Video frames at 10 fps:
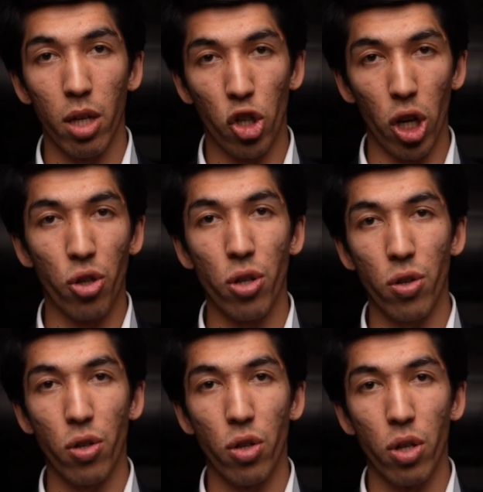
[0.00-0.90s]

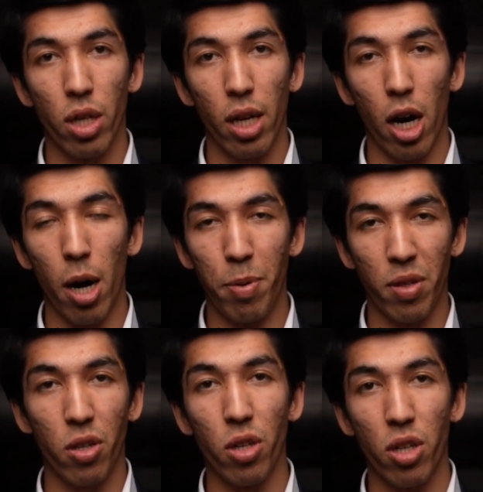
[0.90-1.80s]
judges,
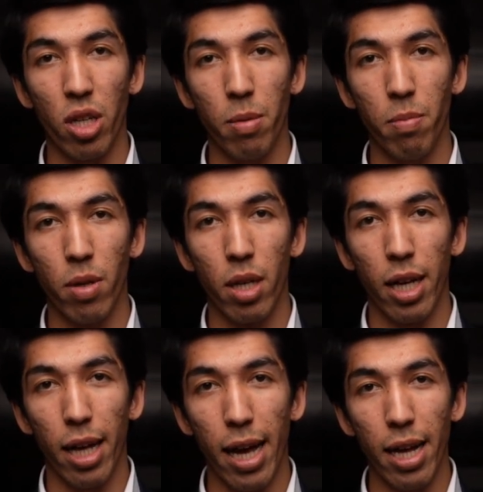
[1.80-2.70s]
opposition team,
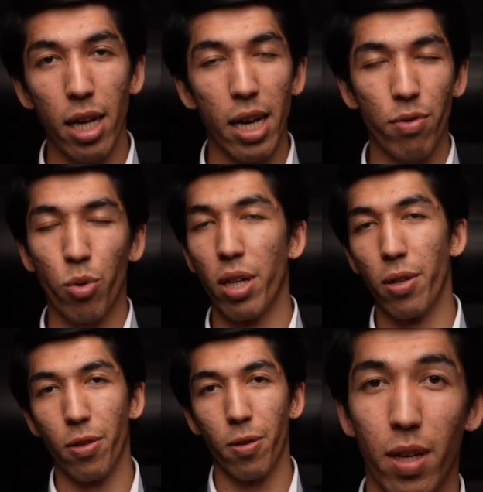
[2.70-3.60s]
and everyone
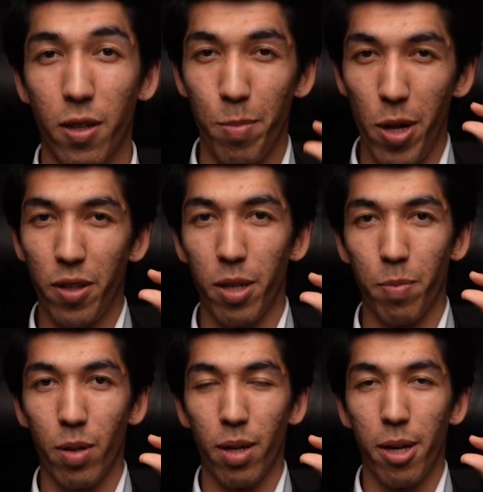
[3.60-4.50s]
else. A small tip,
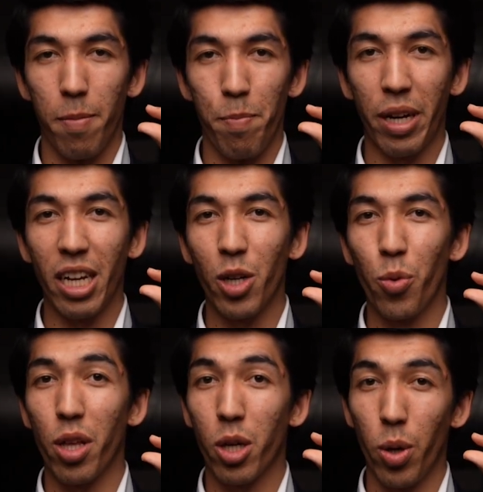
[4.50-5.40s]
beginning
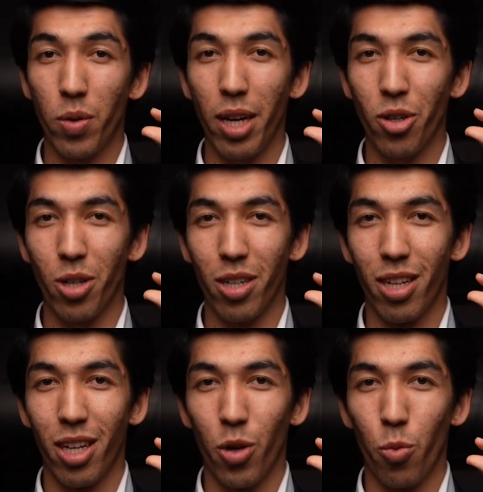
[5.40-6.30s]
with a quotation
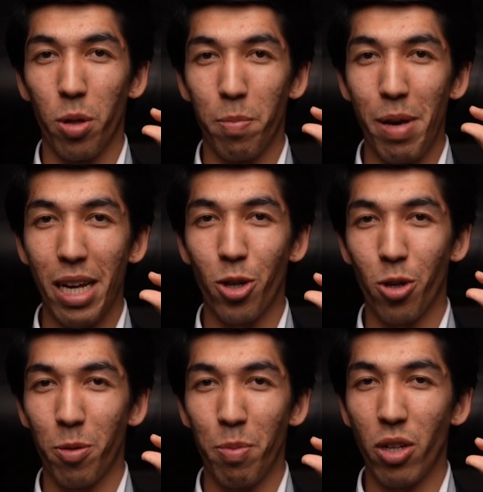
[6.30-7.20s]
would make your
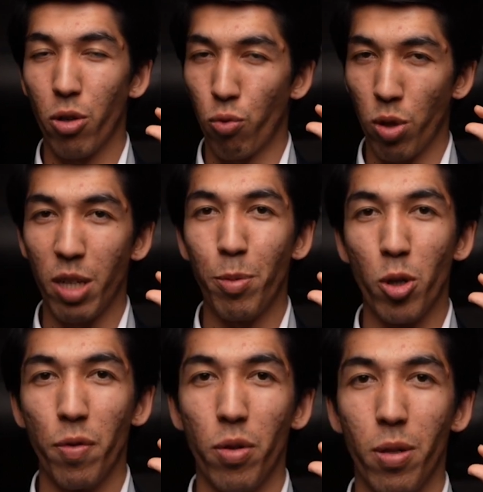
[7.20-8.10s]
speech really
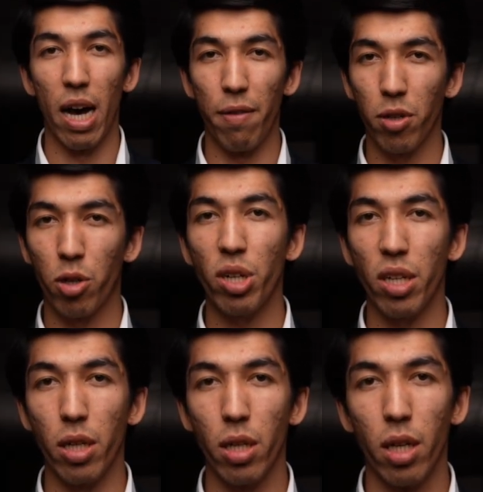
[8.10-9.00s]
beautiful. After
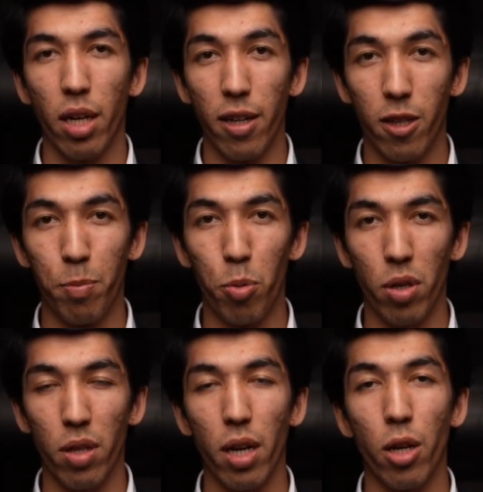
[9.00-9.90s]
greeting, it's
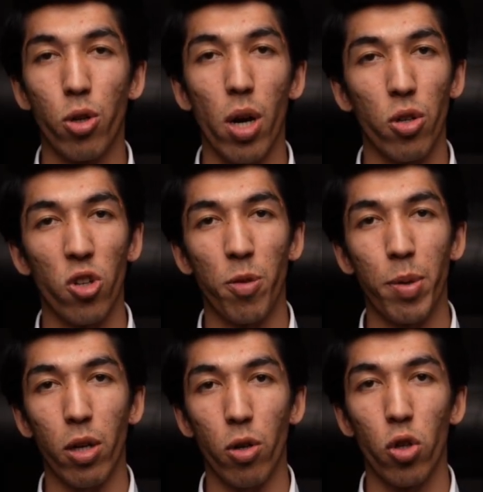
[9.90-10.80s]
important that introduction
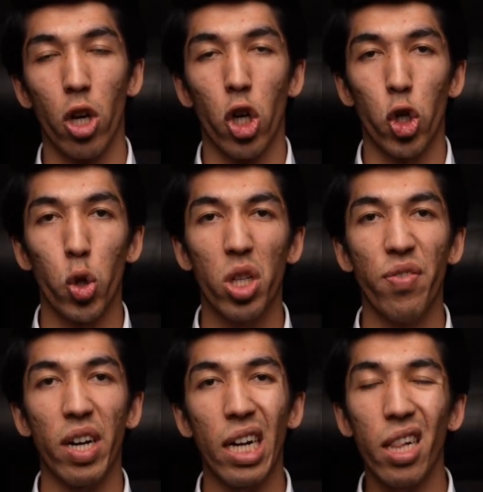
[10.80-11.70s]
speakers should
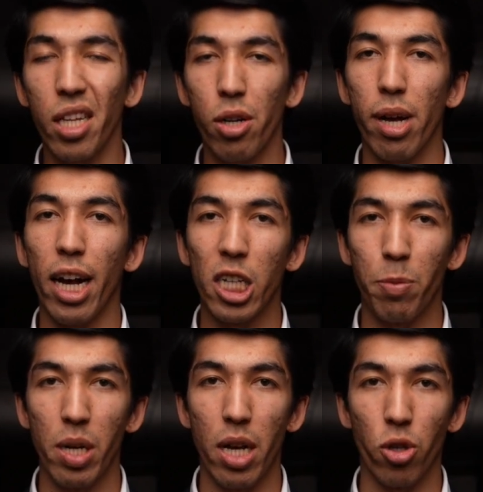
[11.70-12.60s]
give a clear
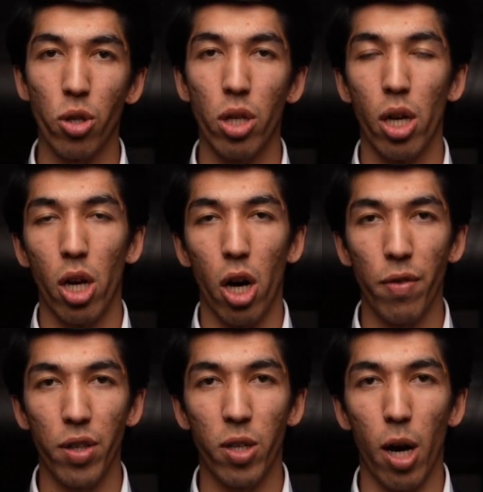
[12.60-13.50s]
explanation
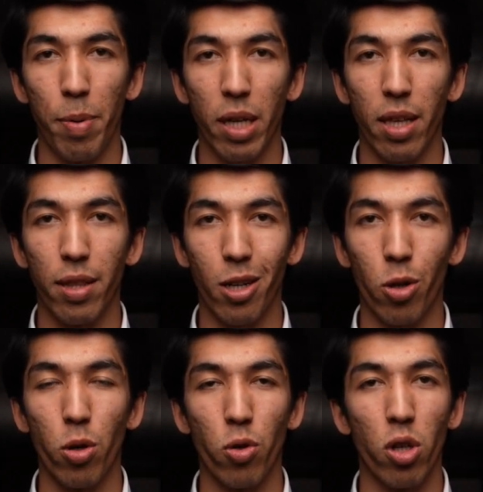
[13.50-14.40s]
of the topic that they're
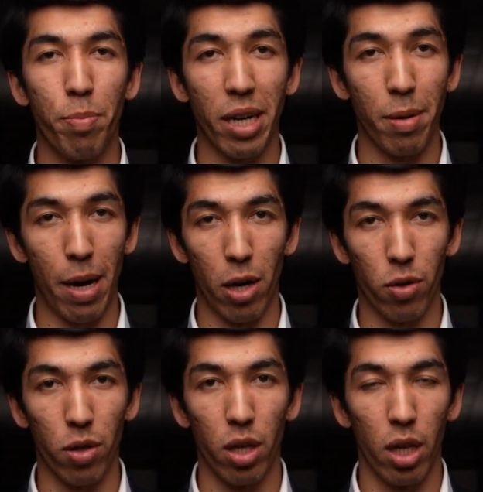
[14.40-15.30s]
going to debate about.